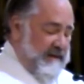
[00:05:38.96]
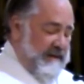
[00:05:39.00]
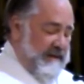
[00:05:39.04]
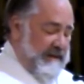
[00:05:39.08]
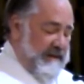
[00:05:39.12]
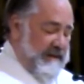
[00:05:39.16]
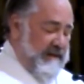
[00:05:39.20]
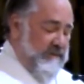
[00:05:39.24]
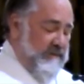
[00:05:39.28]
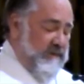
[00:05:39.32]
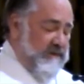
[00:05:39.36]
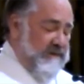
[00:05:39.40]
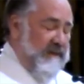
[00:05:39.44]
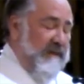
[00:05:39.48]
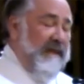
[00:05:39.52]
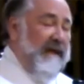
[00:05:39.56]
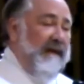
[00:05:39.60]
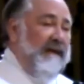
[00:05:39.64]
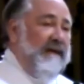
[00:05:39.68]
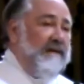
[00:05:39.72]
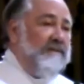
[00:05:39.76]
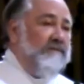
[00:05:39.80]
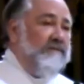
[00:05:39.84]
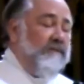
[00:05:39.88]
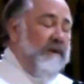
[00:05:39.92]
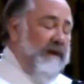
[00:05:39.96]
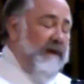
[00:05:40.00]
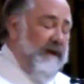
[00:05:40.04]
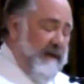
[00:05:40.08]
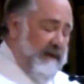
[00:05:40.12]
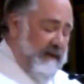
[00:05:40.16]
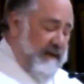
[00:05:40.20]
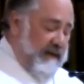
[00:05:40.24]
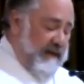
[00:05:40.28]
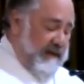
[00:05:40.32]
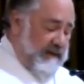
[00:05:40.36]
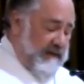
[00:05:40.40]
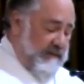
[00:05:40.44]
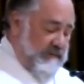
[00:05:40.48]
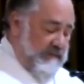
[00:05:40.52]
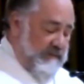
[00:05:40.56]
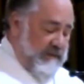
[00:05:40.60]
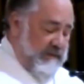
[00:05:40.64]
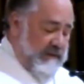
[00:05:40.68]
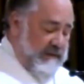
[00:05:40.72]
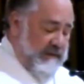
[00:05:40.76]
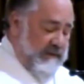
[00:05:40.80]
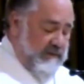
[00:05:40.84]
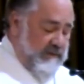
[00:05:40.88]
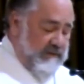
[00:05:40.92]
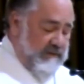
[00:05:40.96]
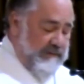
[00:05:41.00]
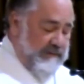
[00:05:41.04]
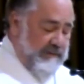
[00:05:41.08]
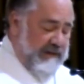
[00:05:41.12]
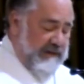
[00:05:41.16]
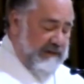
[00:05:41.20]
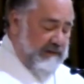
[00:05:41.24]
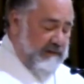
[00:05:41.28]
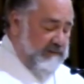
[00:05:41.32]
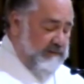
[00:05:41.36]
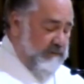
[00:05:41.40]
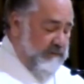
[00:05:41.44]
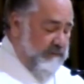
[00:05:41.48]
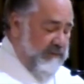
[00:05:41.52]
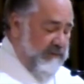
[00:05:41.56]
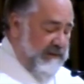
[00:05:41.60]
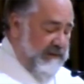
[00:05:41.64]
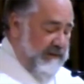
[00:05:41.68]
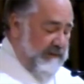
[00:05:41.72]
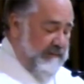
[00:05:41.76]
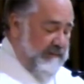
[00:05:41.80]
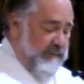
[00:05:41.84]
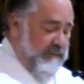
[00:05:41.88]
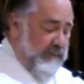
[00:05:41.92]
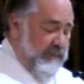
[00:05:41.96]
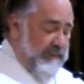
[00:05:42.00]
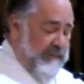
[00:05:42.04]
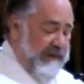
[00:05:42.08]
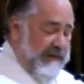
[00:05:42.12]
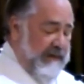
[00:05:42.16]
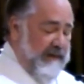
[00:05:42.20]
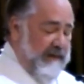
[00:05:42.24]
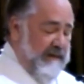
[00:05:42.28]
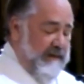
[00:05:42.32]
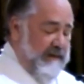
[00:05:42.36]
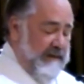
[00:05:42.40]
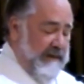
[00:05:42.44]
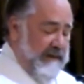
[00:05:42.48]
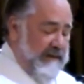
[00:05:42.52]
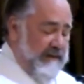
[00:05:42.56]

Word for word: There was light radiating when those meals were being prepared,